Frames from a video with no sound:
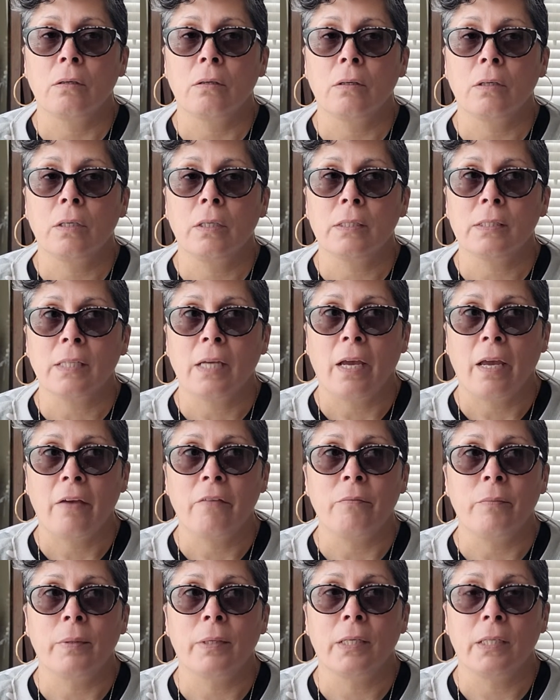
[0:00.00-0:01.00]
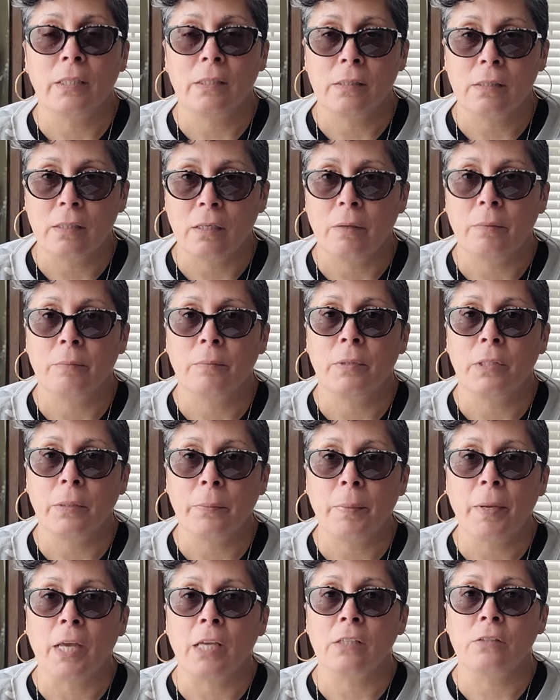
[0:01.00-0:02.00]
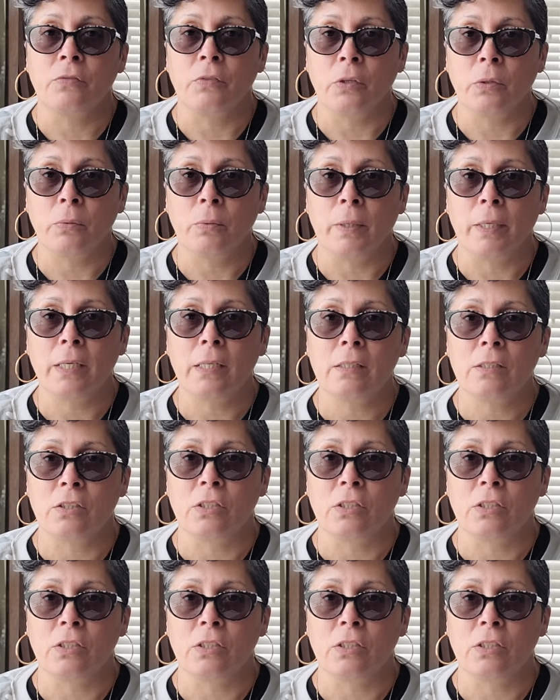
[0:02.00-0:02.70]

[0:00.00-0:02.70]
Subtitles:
because I have been in some in the past few weeks,